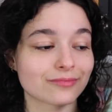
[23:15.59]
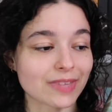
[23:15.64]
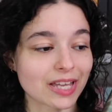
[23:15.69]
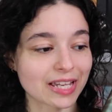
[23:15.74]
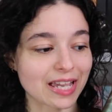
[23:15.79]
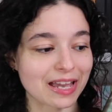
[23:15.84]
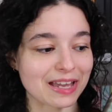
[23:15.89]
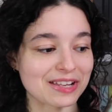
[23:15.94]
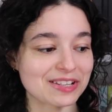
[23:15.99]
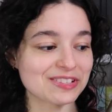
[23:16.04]

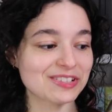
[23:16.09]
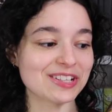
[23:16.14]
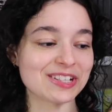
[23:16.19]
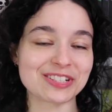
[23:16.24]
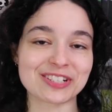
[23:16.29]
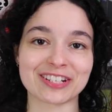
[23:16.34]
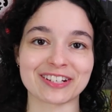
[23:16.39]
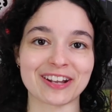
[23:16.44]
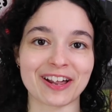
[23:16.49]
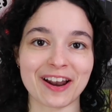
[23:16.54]
Again,
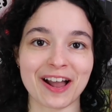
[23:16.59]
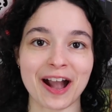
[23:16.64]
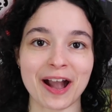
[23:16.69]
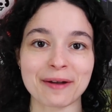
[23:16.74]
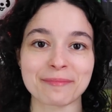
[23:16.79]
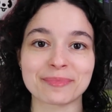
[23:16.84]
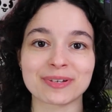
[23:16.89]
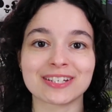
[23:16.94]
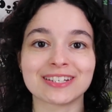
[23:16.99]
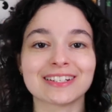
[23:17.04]
it did not
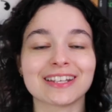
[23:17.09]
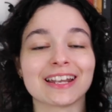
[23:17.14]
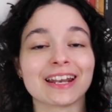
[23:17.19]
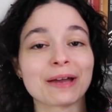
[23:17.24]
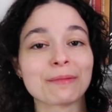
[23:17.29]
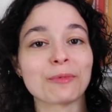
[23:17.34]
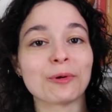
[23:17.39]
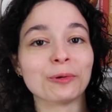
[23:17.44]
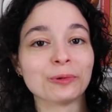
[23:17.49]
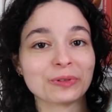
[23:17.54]
happen and
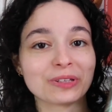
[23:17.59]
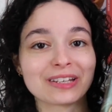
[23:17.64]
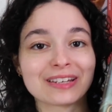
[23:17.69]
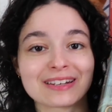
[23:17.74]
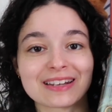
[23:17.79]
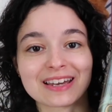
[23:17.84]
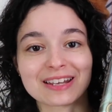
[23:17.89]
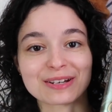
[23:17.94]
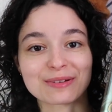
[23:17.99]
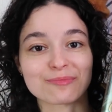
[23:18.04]
I'm only
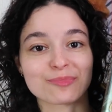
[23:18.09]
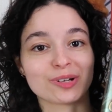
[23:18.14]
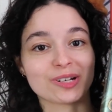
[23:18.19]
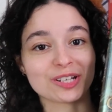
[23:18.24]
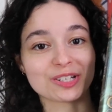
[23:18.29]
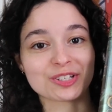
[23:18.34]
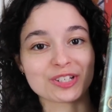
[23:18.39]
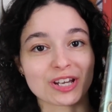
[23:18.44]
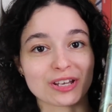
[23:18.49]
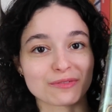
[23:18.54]
gonna end up
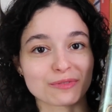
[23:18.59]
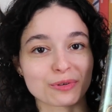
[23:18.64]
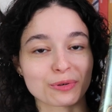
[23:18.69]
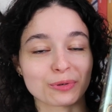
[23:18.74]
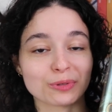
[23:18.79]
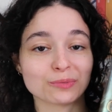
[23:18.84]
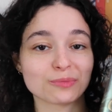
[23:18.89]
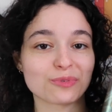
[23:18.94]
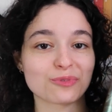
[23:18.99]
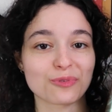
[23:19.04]
reading Chain of
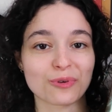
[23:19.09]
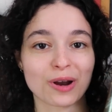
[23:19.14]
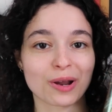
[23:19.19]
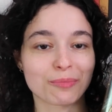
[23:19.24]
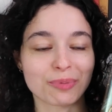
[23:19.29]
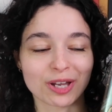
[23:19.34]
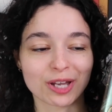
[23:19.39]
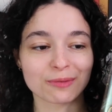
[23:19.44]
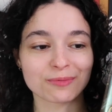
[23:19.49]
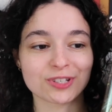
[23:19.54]
Gold before I
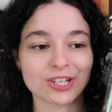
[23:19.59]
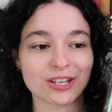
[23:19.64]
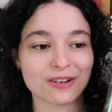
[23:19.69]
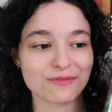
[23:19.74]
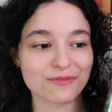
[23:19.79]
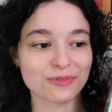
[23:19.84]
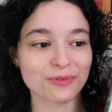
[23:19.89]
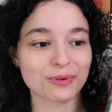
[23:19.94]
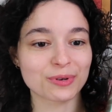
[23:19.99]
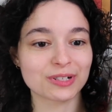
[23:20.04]
pick up Chain
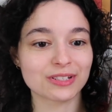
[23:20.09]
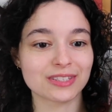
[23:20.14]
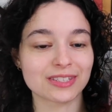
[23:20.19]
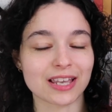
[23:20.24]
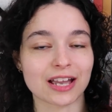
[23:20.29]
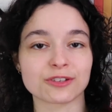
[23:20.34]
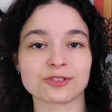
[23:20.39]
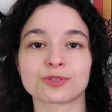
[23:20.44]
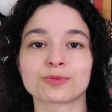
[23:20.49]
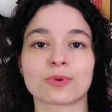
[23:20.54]
of Thorns.
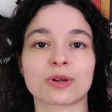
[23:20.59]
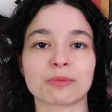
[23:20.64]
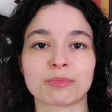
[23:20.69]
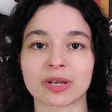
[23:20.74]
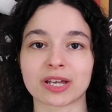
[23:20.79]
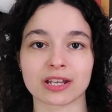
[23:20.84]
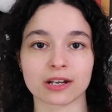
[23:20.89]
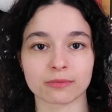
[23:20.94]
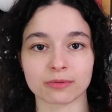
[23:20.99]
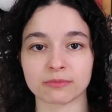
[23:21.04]
I just wanna
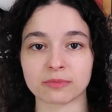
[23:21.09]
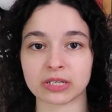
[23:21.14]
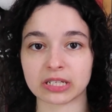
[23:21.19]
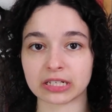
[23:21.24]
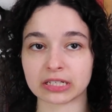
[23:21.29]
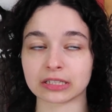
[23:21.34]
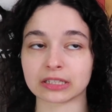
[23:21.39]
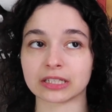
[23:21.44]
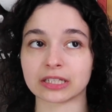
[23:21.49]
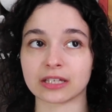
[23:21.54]
pick it up
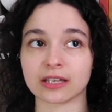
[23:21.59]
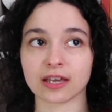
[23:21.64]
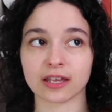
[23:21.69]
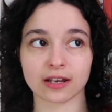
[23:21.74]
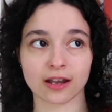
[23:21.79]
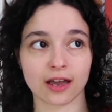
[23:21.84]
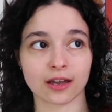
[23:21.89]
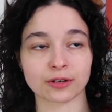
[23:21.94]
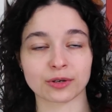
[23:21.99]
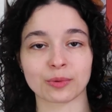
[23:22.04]
immediately
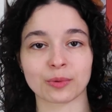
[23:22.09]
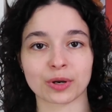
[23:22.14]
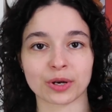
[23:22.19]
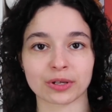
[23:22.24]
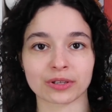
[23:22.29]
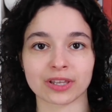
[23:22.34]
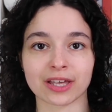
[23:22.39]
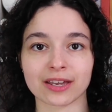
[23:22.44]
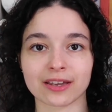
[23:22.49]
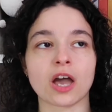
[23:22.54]
and I don't
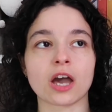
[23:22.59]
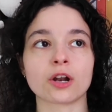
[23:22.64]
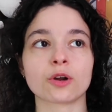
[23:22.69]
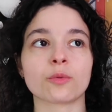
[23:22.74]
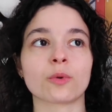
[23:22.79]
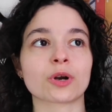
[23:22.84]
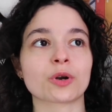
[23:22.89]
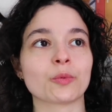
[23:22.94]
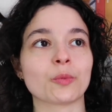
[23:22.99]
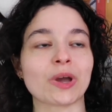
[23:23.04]
wanna like, I
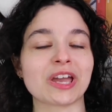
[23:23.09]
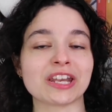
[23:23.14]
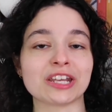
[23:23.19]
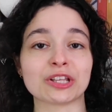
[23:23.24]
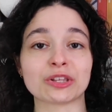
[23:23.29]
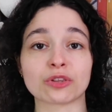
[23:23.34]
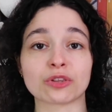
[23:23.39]
don't wanna wait any